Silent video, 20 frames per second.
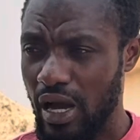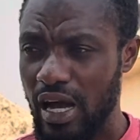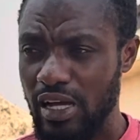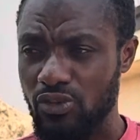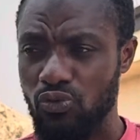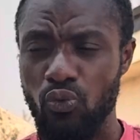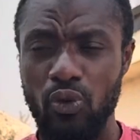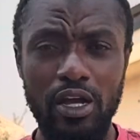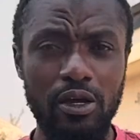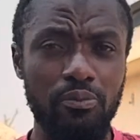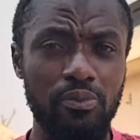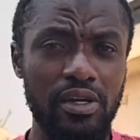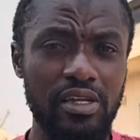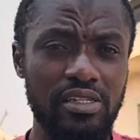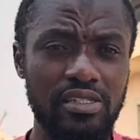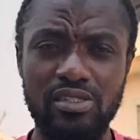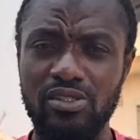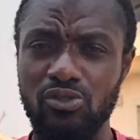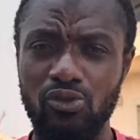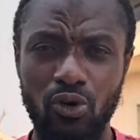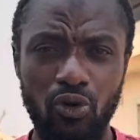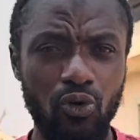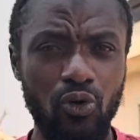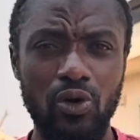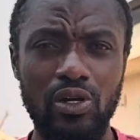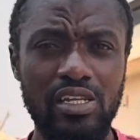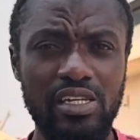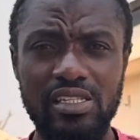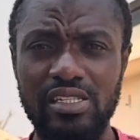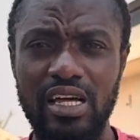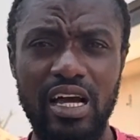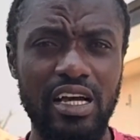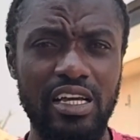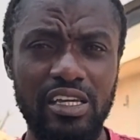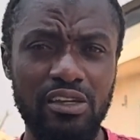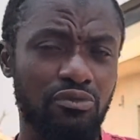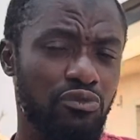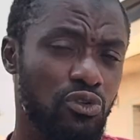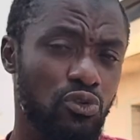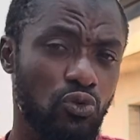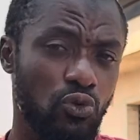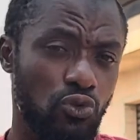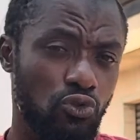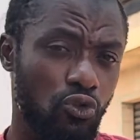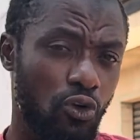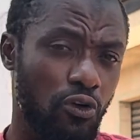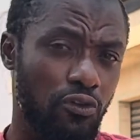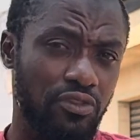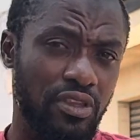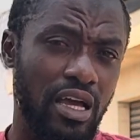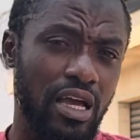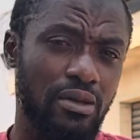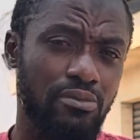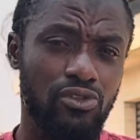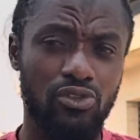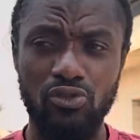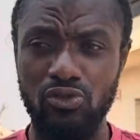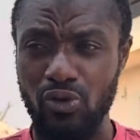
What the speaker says: at workplace, your colleagues are giving you tough times,